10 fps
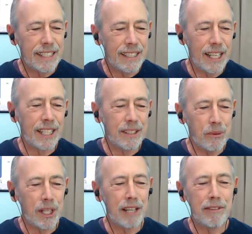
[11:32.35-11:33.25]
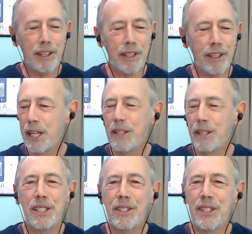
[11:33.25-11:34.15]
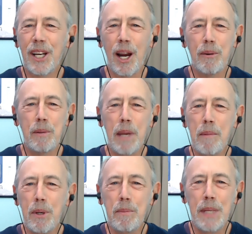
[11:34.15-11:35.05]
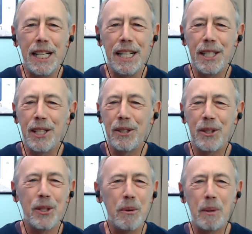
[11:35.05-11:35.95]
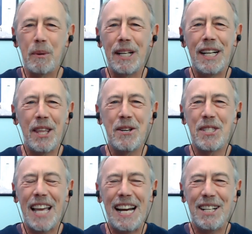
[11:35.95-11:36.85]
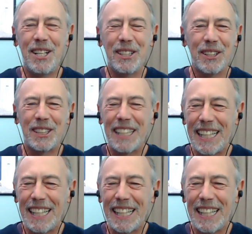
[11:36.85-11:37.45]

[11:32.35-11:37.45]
Like when I found BioTouch. I remember meeting you. You were one of those angels.